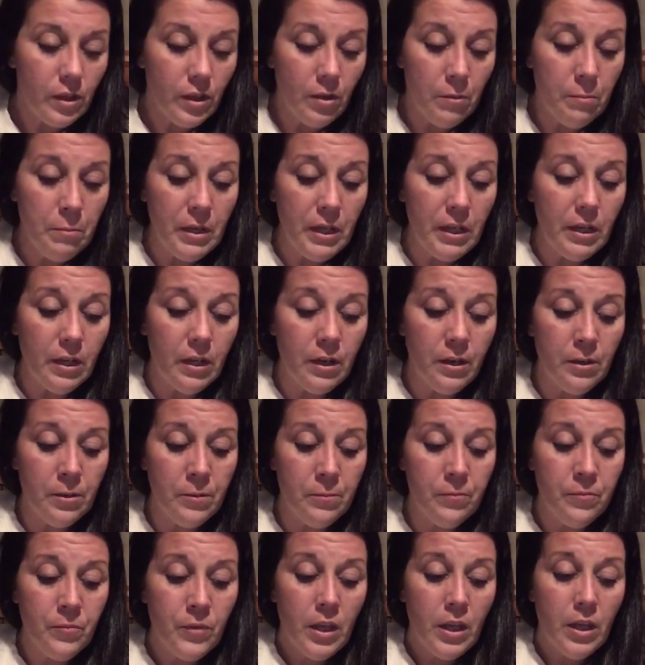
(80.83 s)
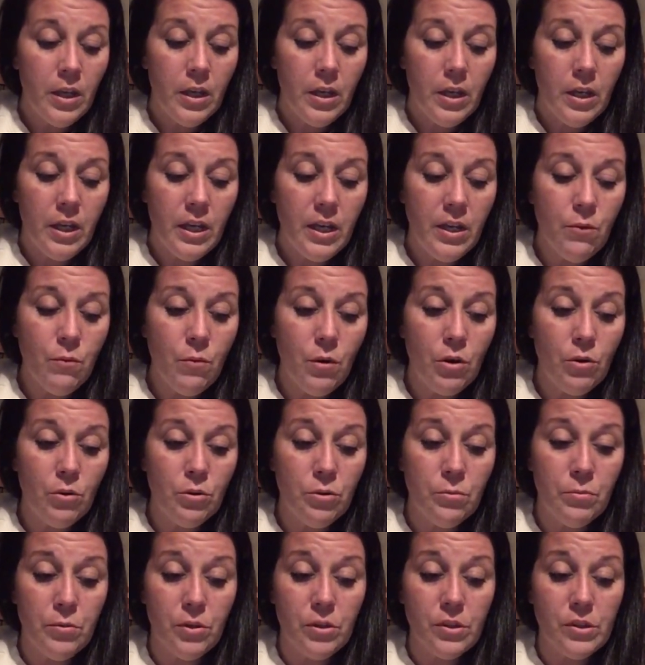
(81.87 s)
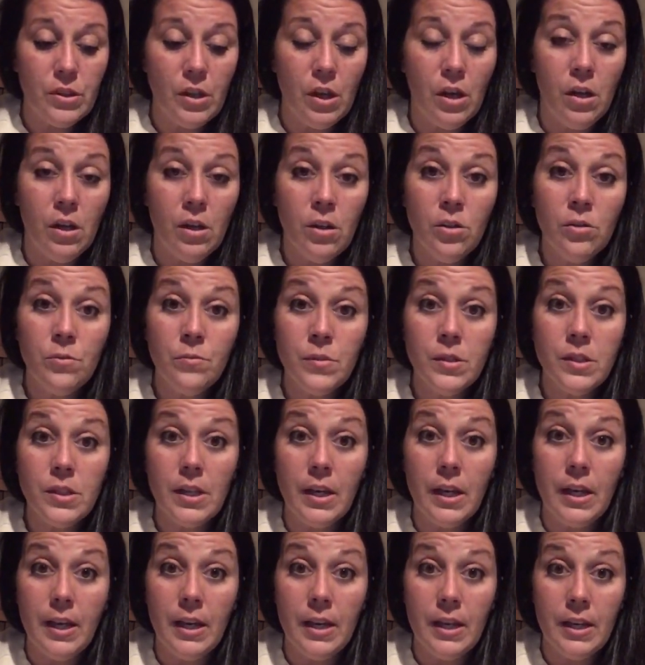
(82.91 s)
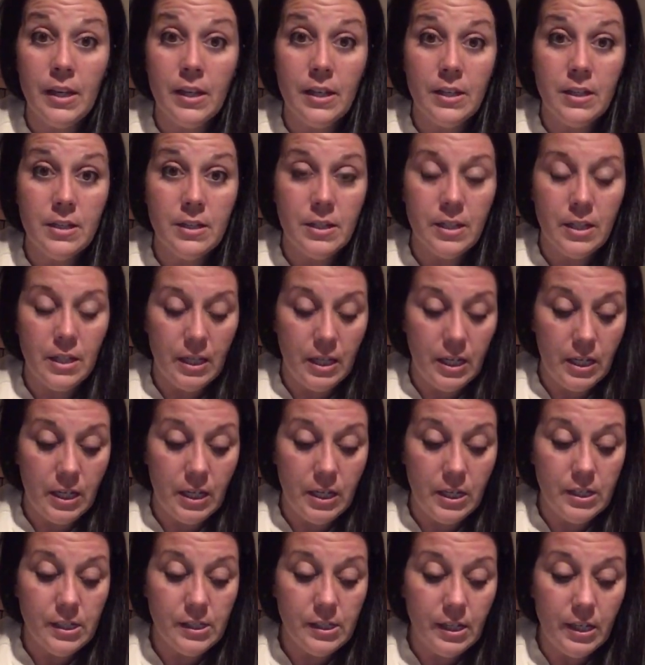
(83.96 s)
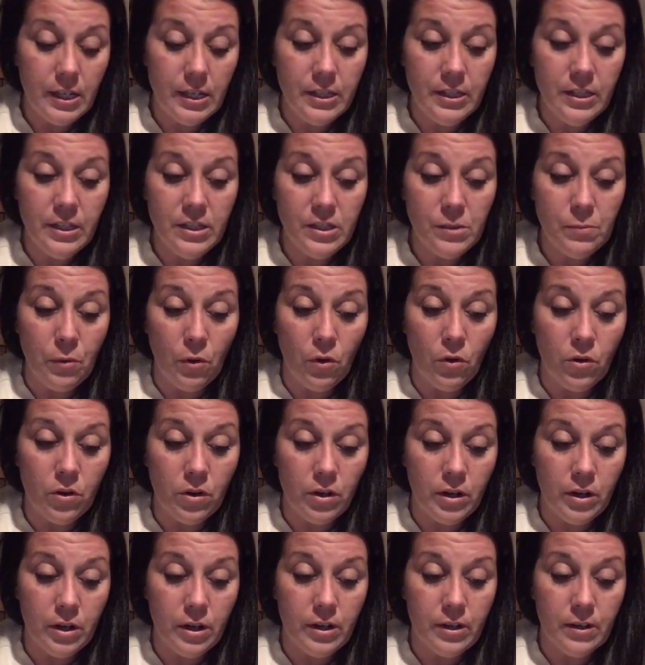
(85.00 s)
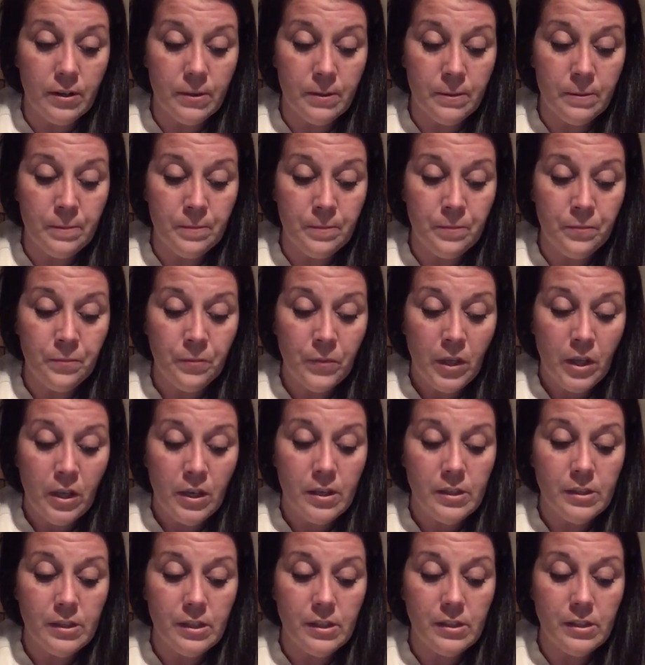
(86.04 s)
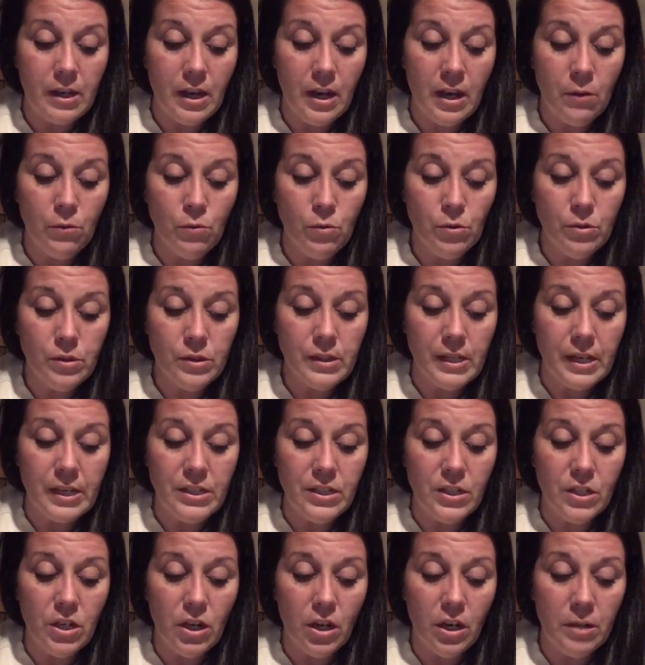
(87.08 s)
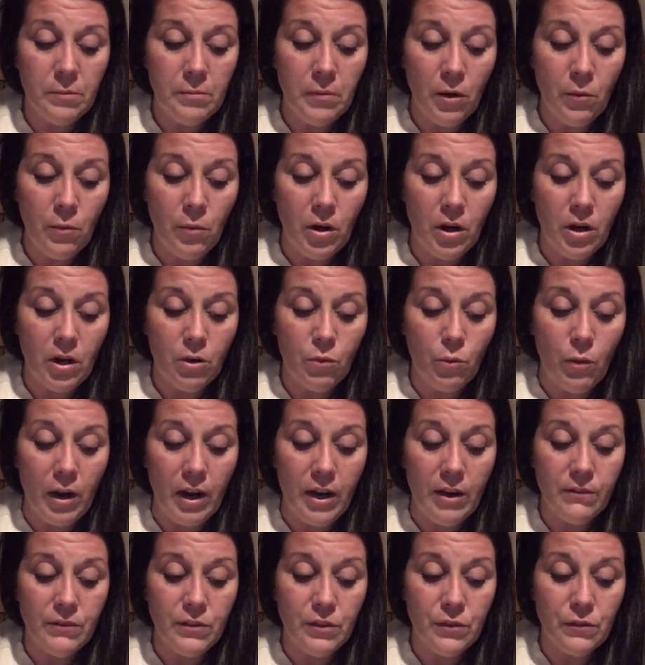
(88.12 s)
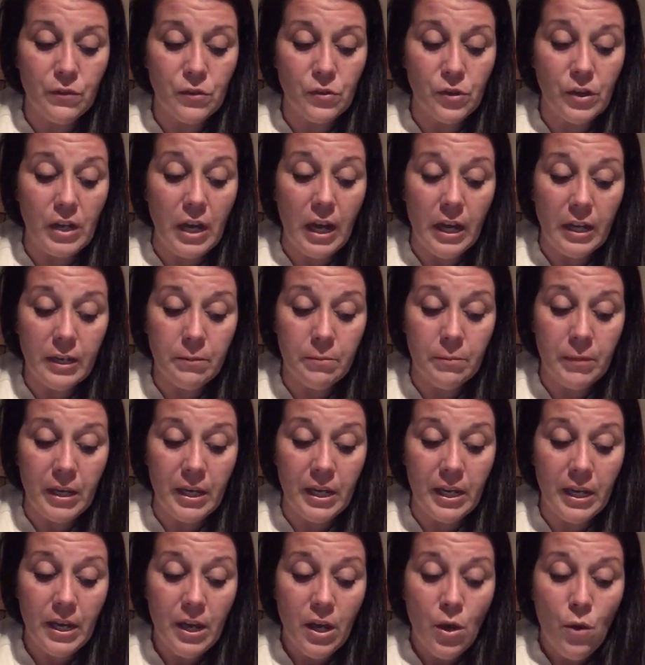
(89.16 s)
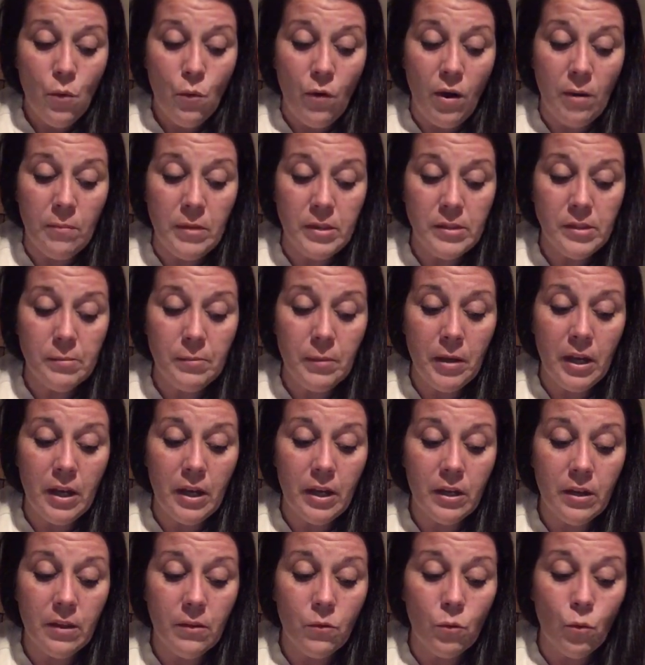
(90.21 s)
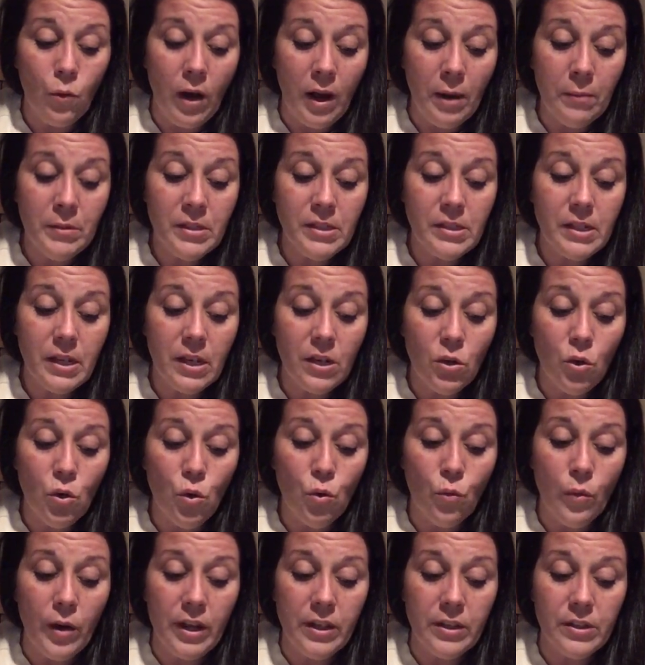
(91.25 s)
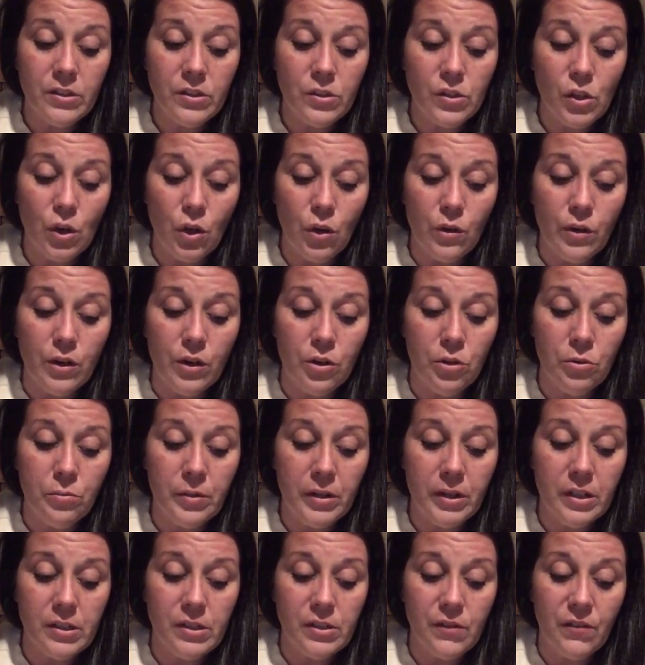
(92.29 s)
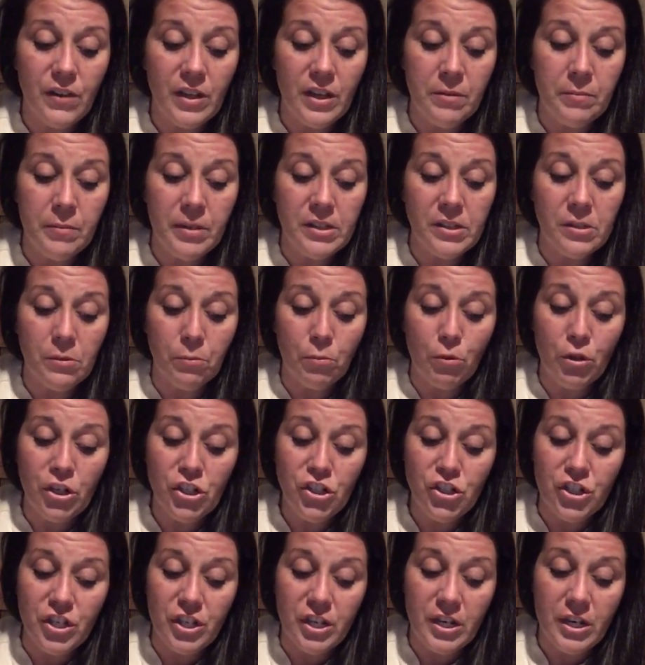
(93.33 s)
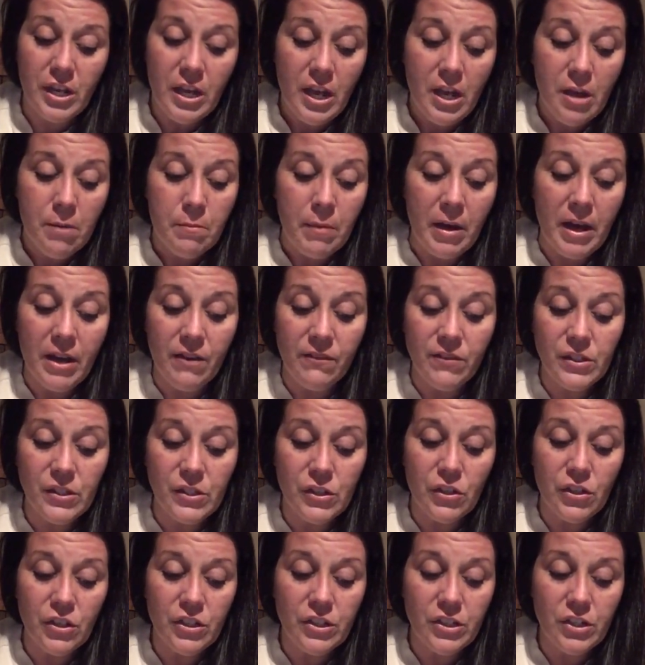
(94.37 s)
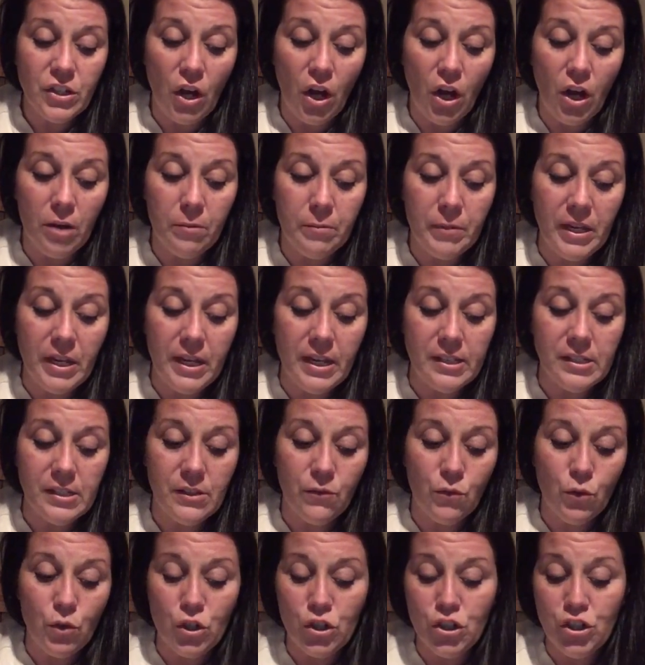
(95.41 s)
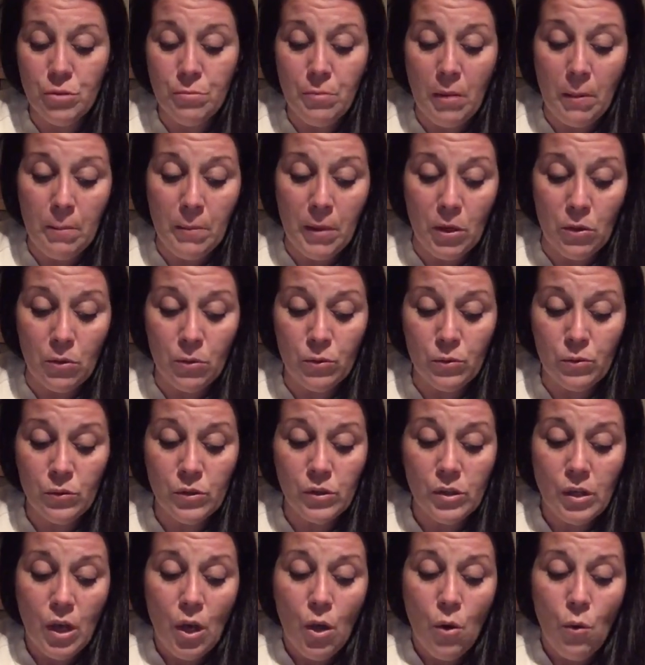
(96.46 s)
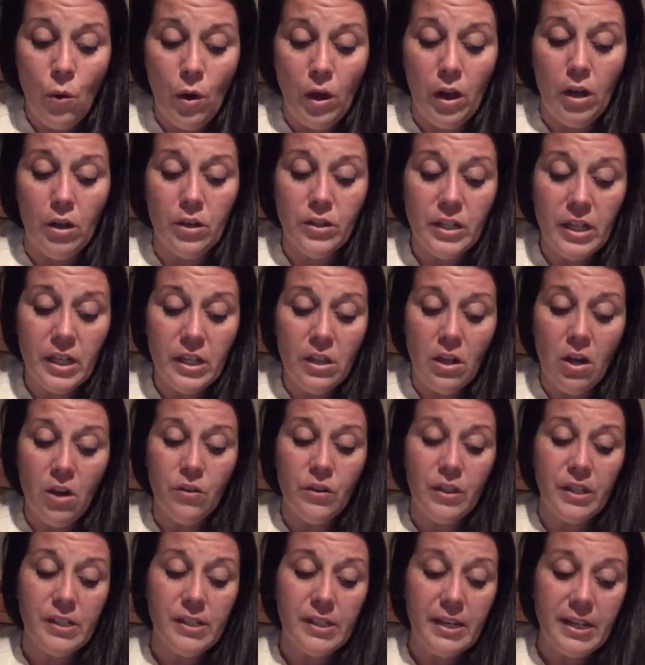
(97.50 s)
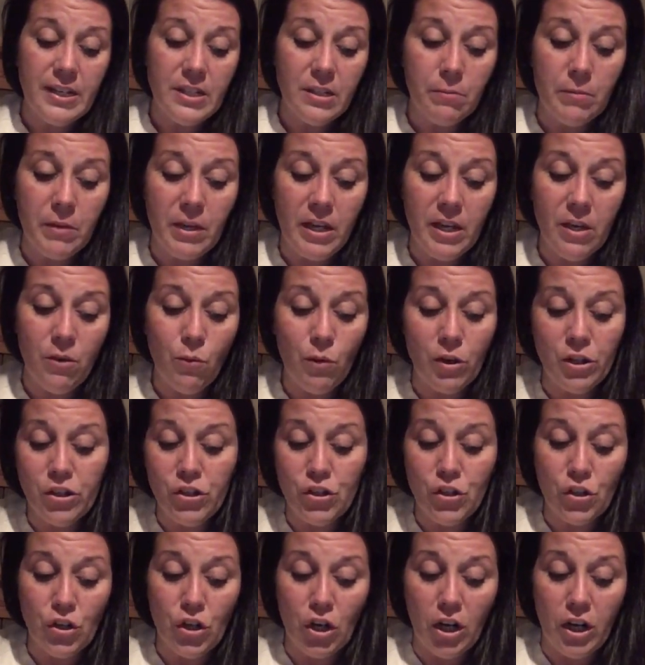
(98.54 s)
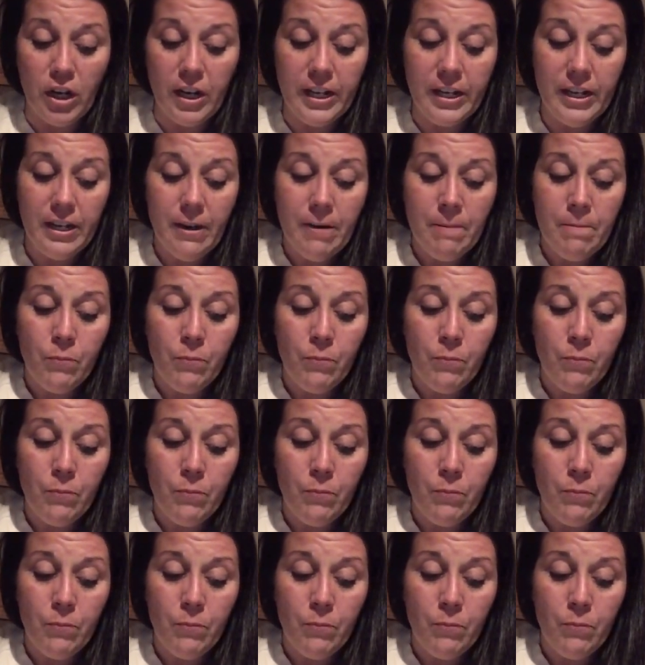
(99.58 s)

But um, he wrote the book of Psalms, and he said in this part, um, it says, I will say to God, my rock, why have you forgotten me? Why must my, why must I go around in sorrow because of enemies' oppression? My adversaries taunt me as if crushing my bones, while all day long they say to me, where is your God?